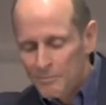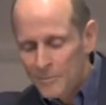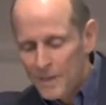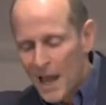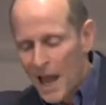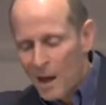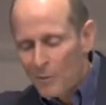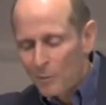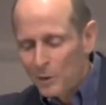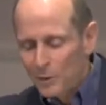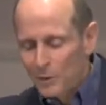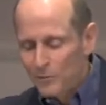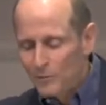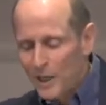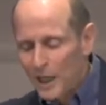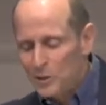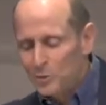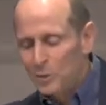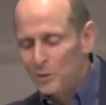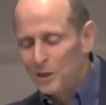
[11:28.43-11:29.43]
I wonder if
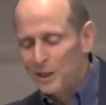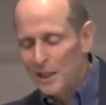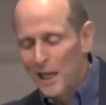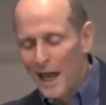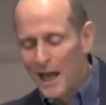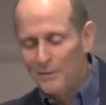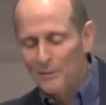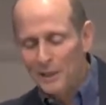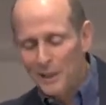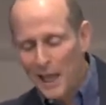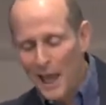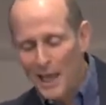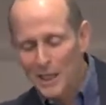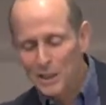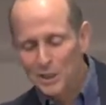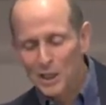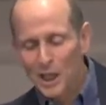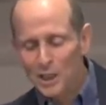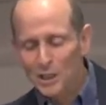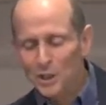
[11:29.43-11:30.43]
that's what the guy at the gas
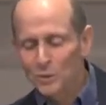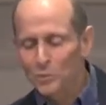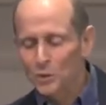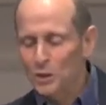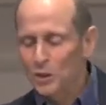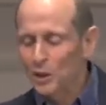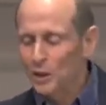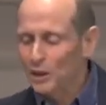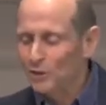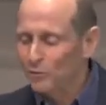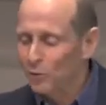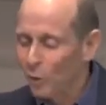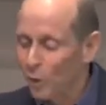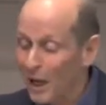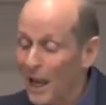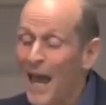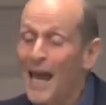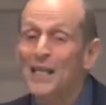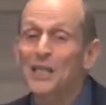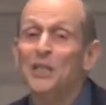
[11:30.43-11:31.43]
station was looking for
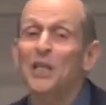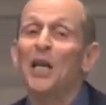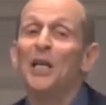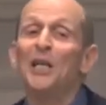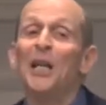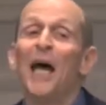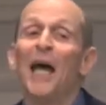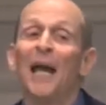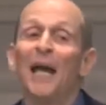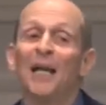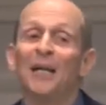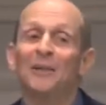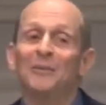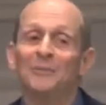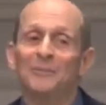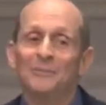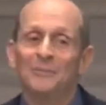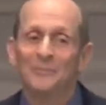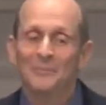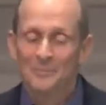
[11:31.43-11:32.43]
last Sunday
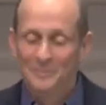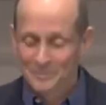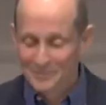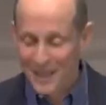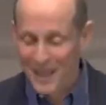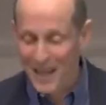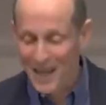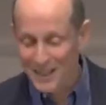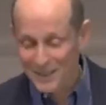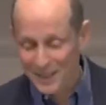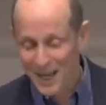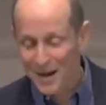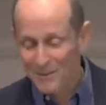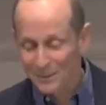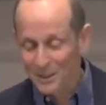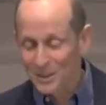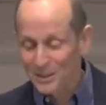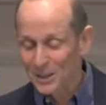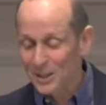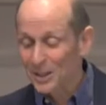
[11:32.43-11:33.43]
as I
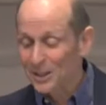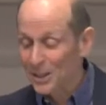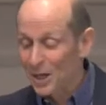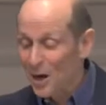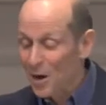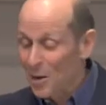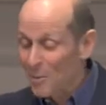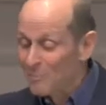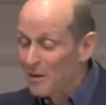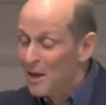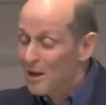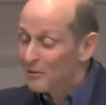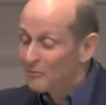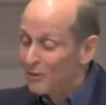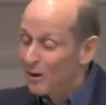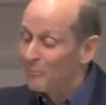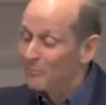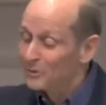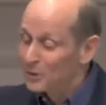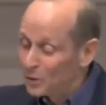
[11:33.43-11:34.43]
returned home
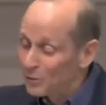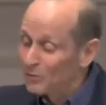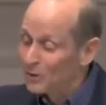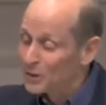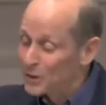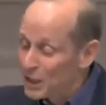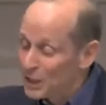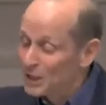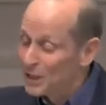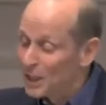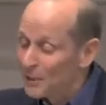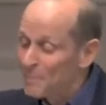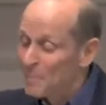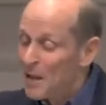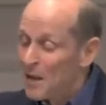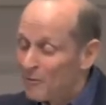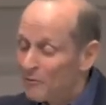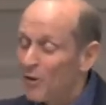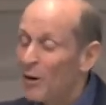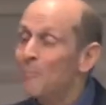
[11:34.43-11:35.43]
to Virginia
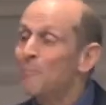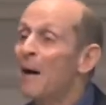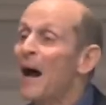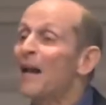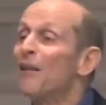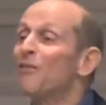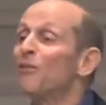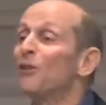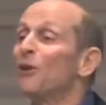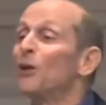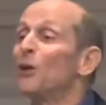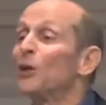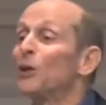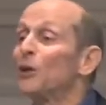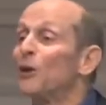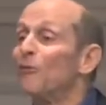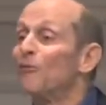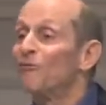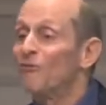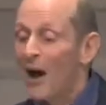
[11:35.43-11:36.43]
from my 3rd
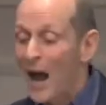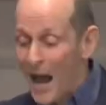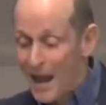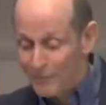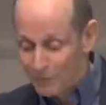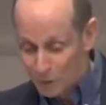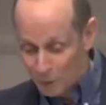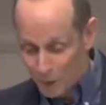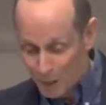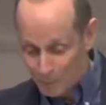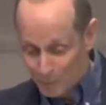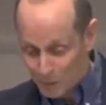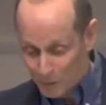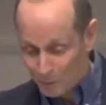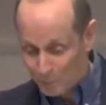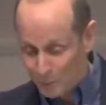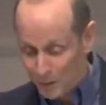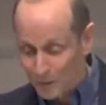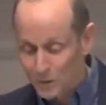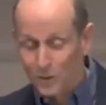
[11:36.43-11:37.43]
of 5 trips
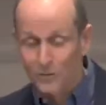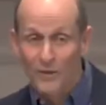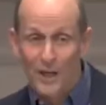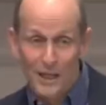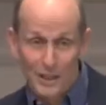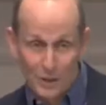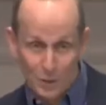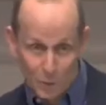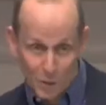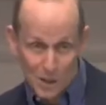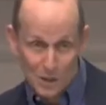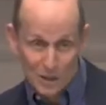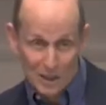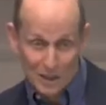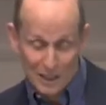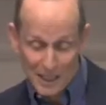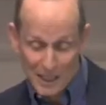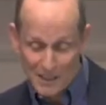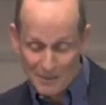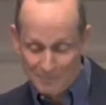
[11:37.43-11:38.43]
to Pennsylvania
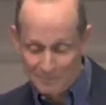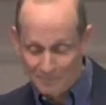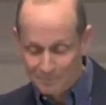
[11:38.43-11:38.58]
recently.